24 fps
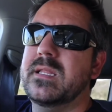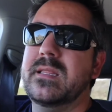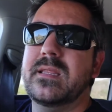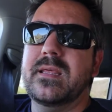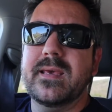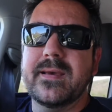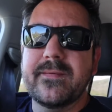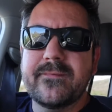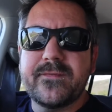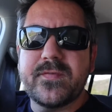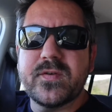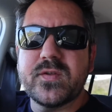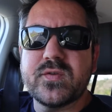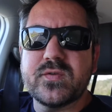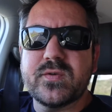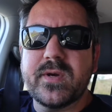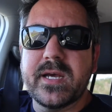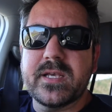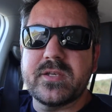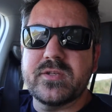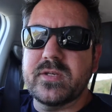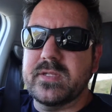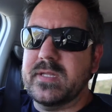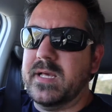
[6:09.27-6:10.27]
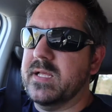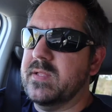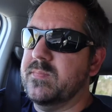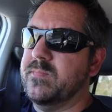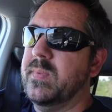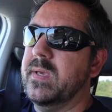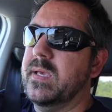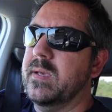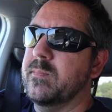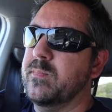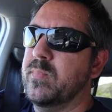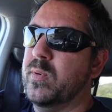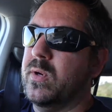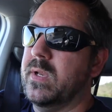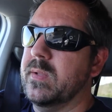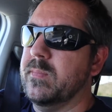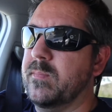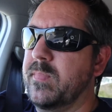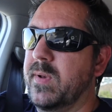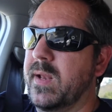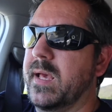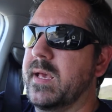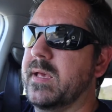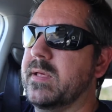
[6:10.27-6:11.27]
the infrastructure that's being put
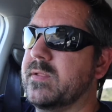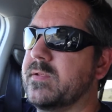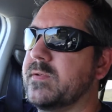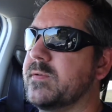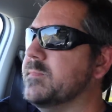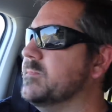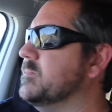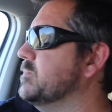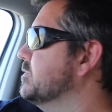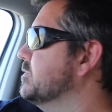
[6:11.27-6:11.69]
in place.